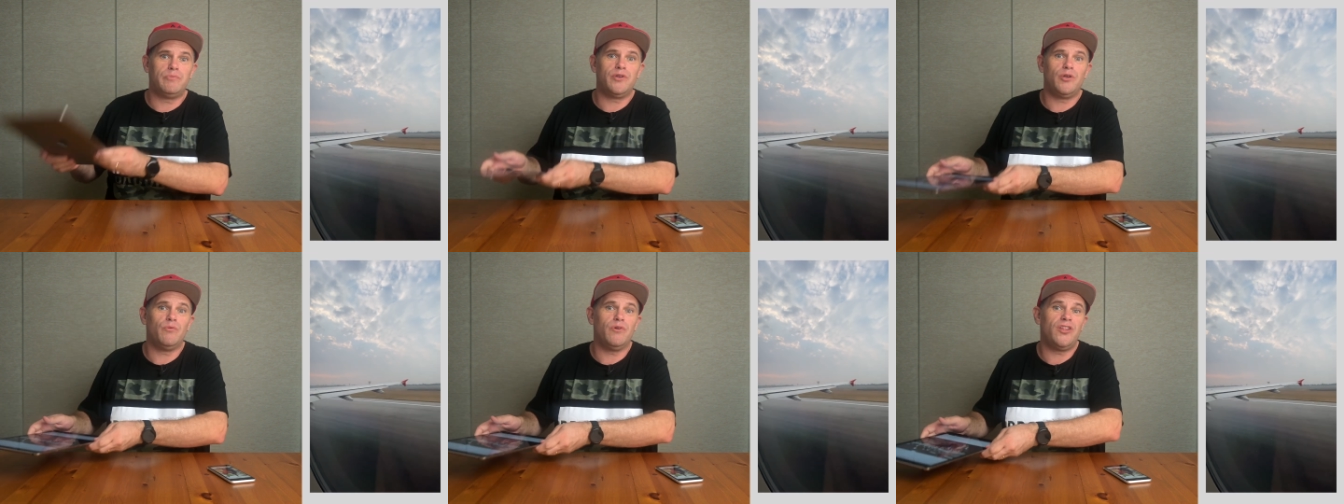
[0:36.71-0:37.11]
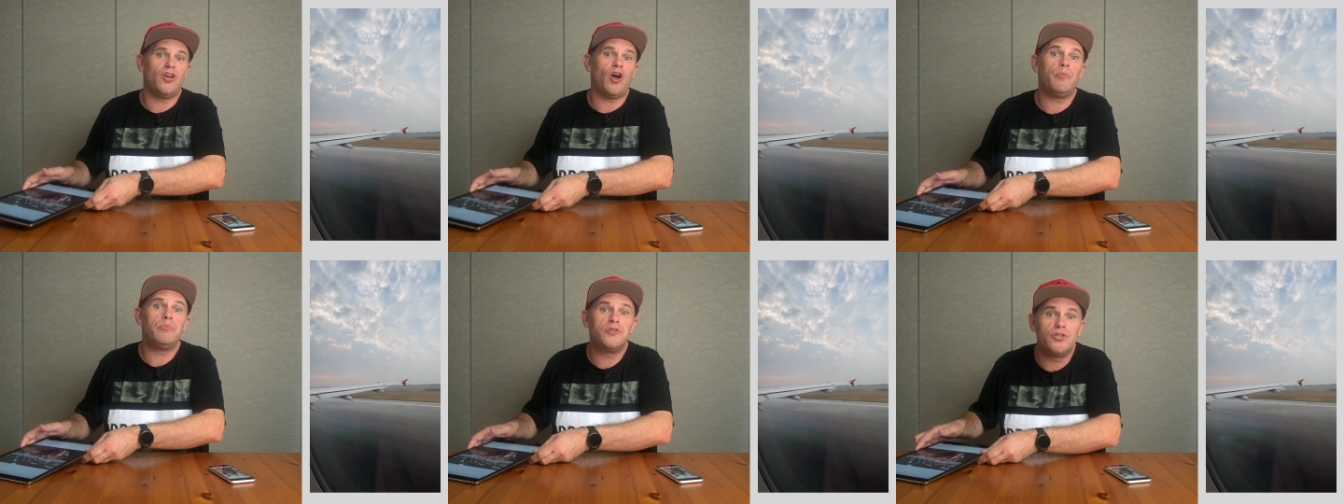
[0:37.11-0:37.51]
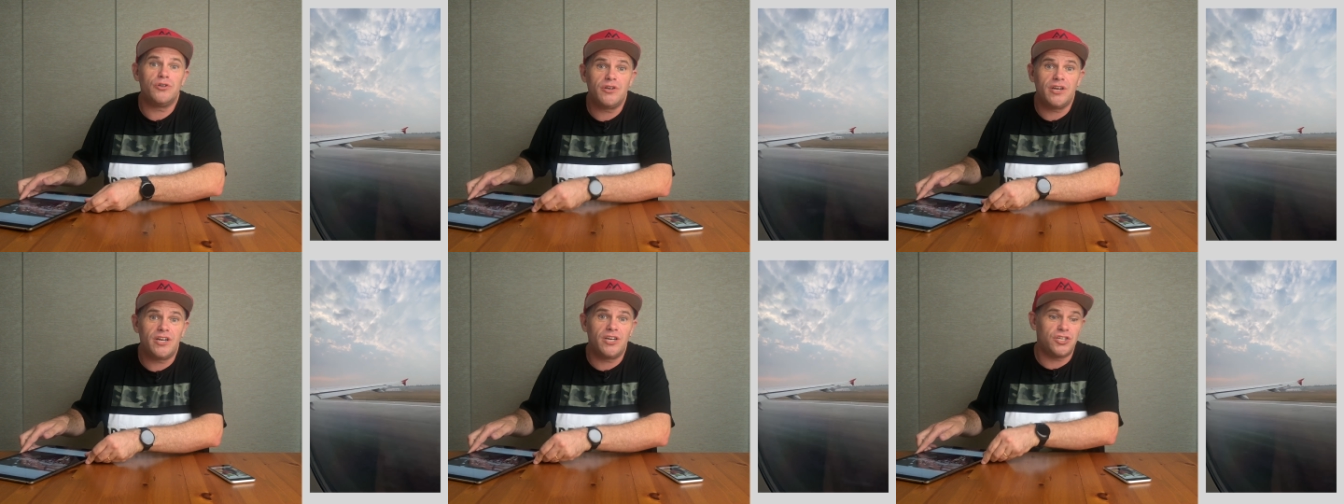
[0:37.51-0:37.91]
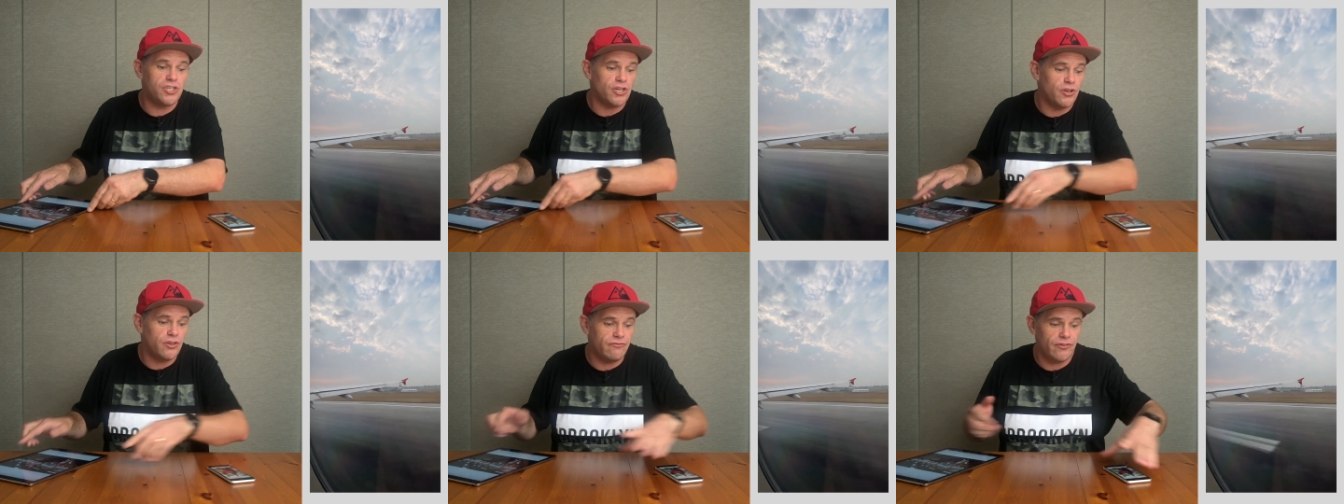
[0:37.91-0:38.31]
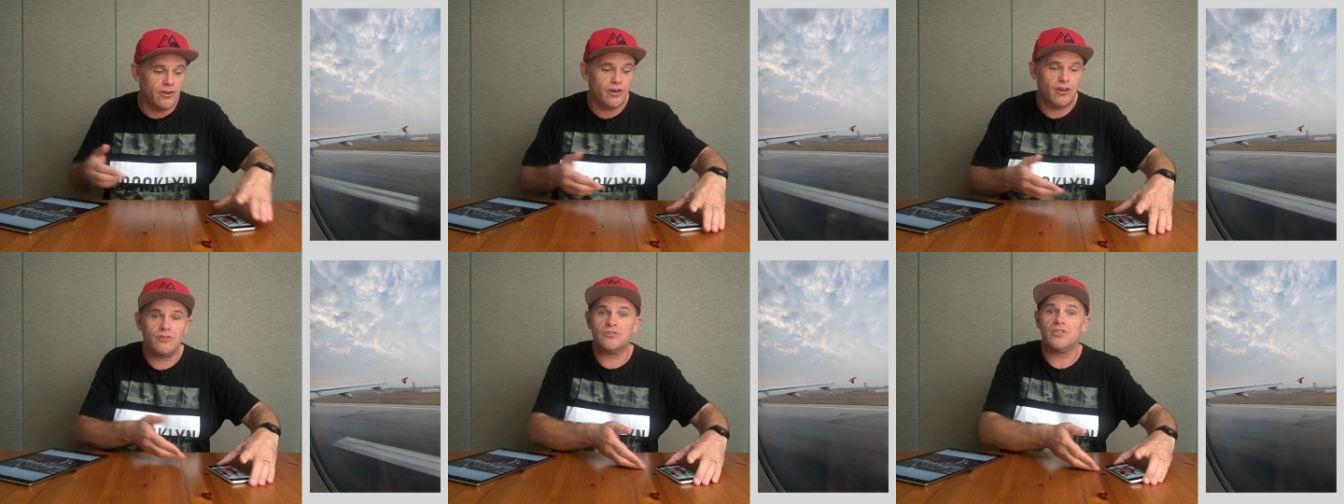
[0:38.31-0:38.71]
but you want the opportunity to show your
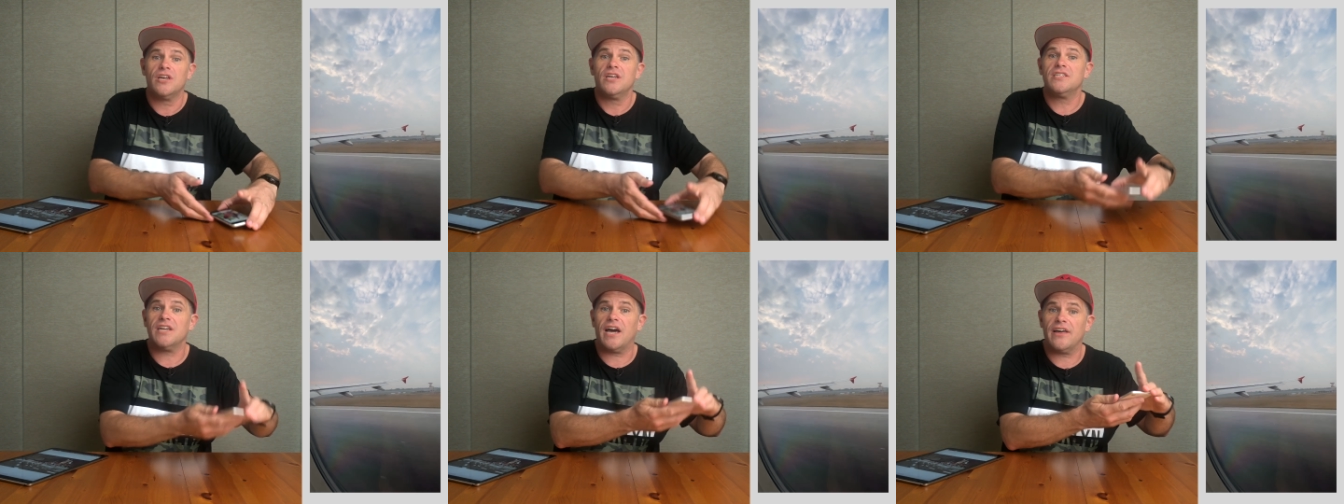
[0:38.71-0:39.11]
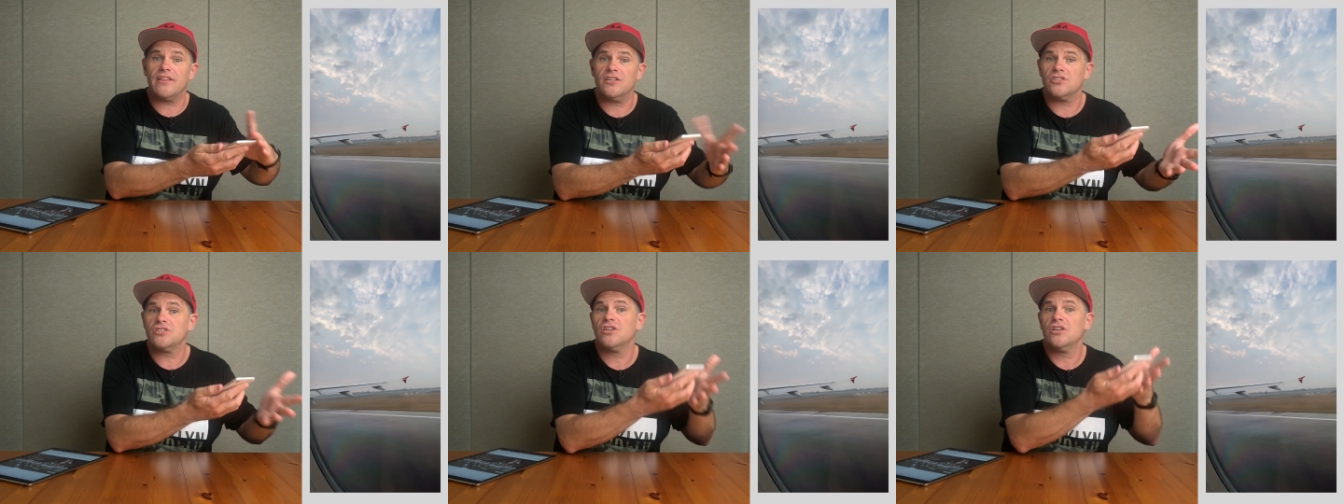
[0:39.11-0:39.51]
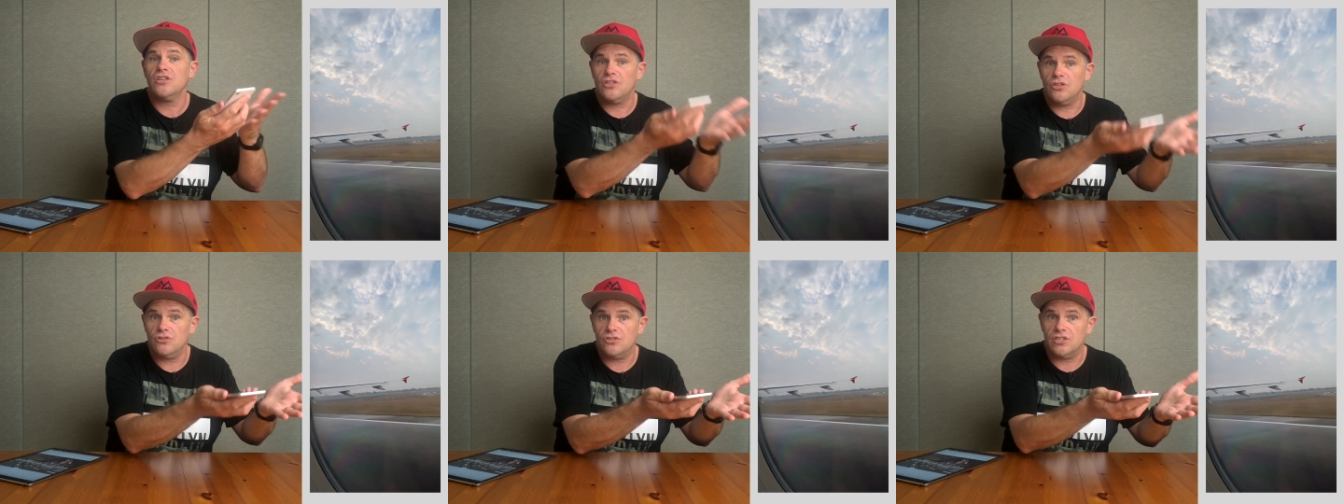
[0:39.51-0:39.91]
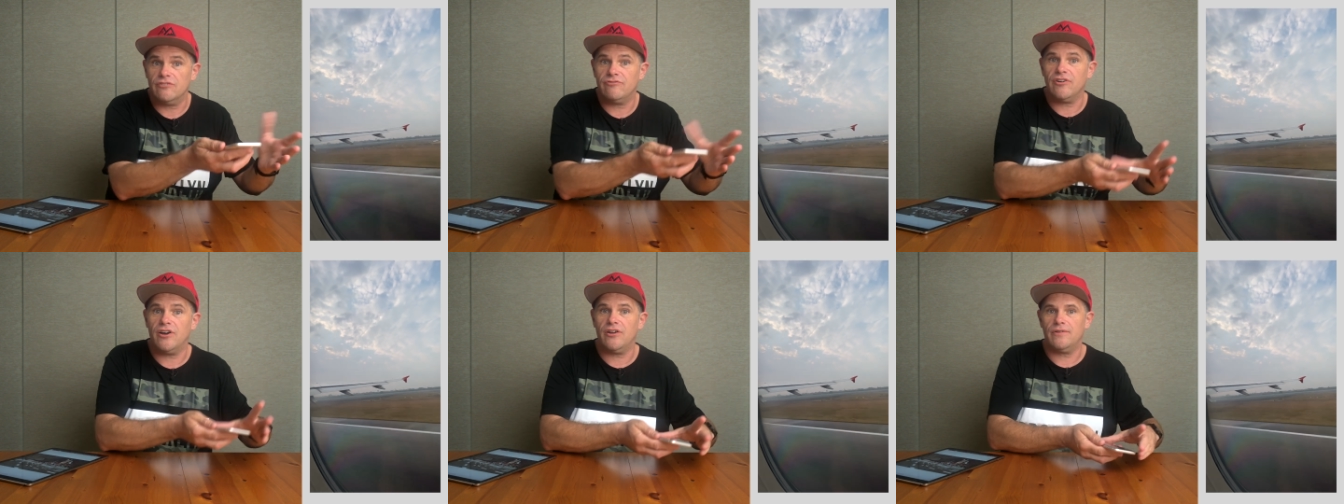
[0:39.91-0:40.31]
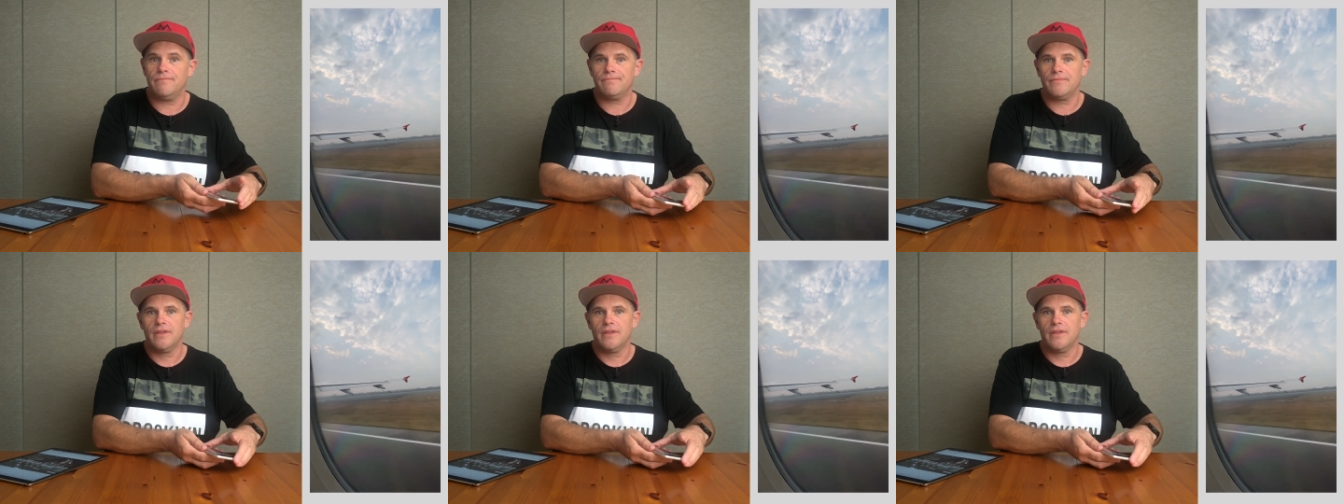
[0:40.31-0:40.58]
photos to others using your phone.